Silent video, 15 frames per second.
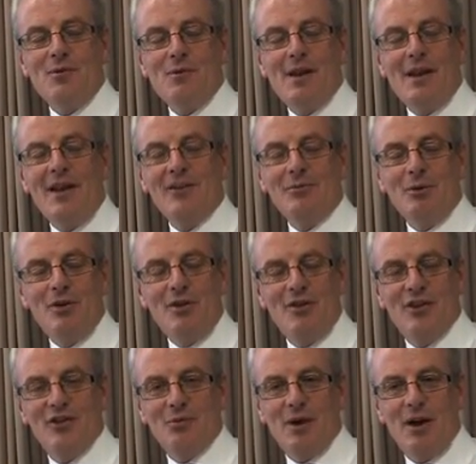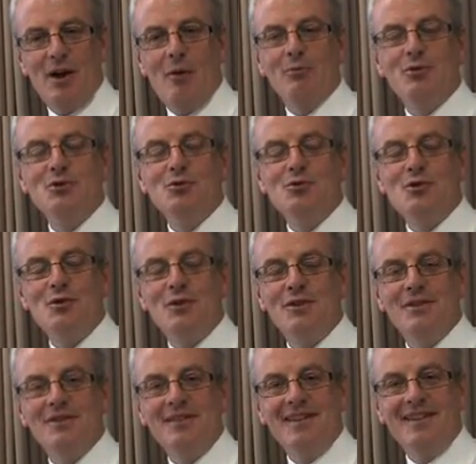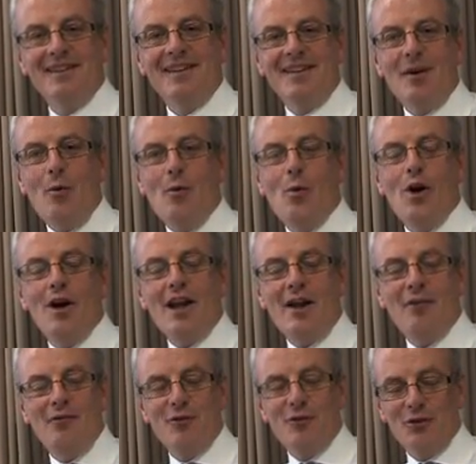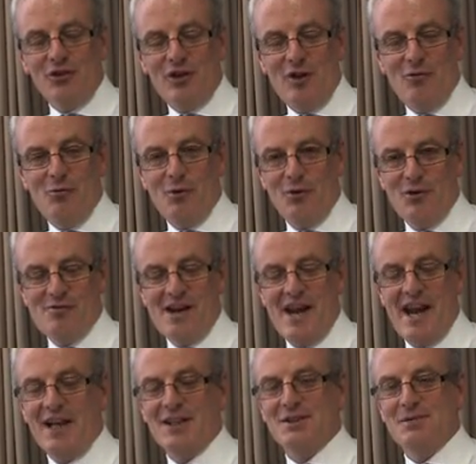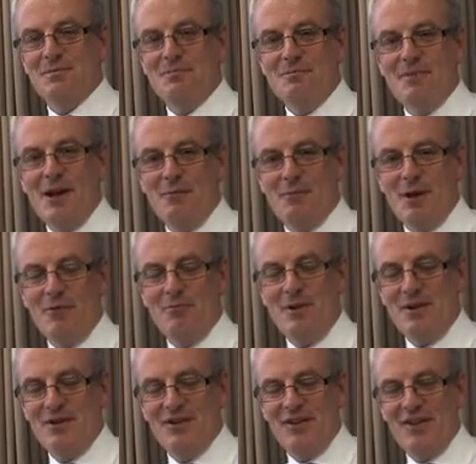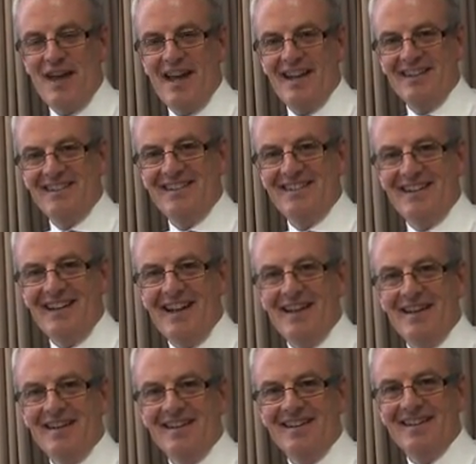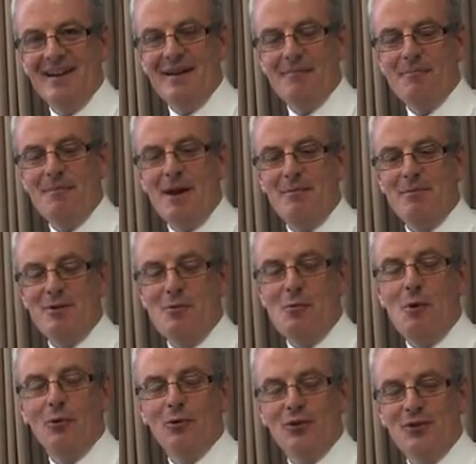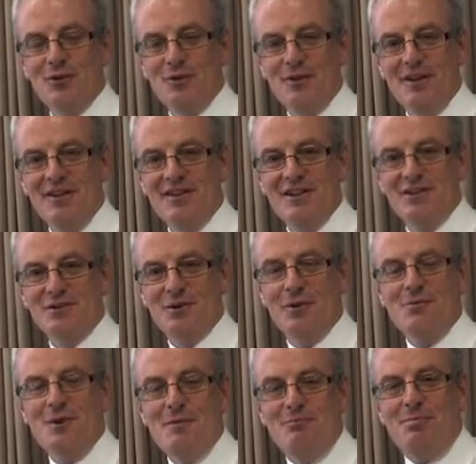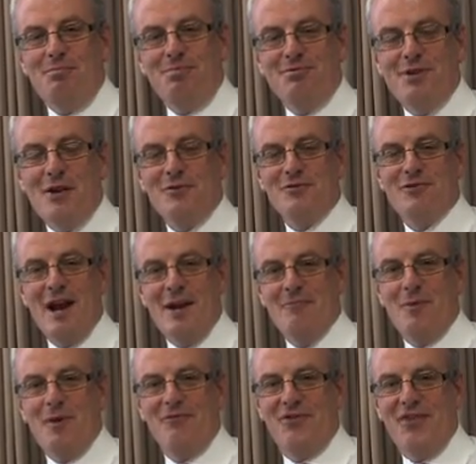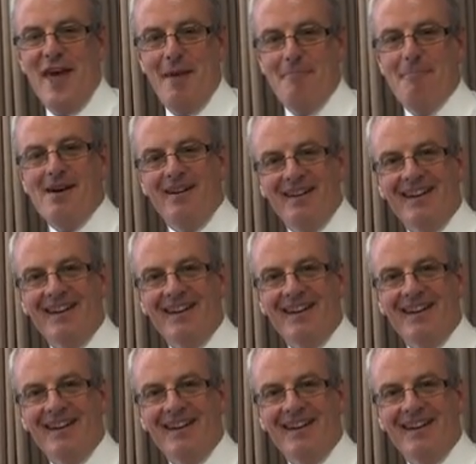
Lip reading: Let's put it this way, I'm sure you can work out for yourself what the reaction may well have been to that, and maybe you want to do an additional programme with them.